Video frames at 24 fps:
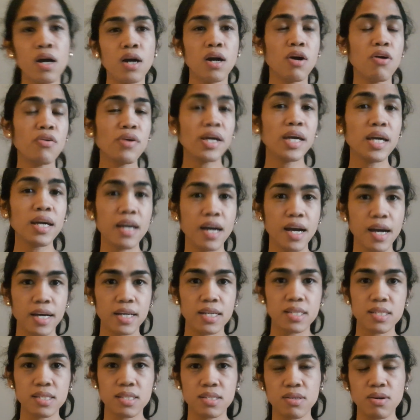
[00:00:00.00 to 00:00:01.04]
Okay,
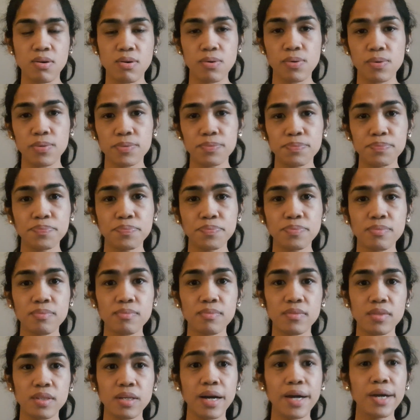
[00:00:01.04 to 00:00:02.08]
guys, so
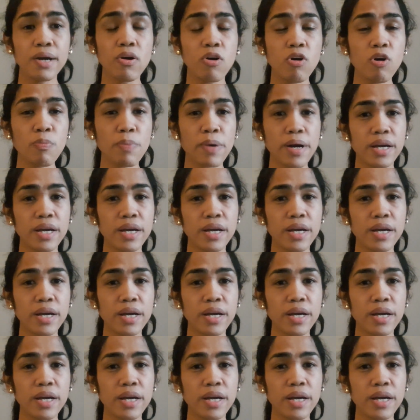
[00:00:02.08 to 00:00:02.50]
I hope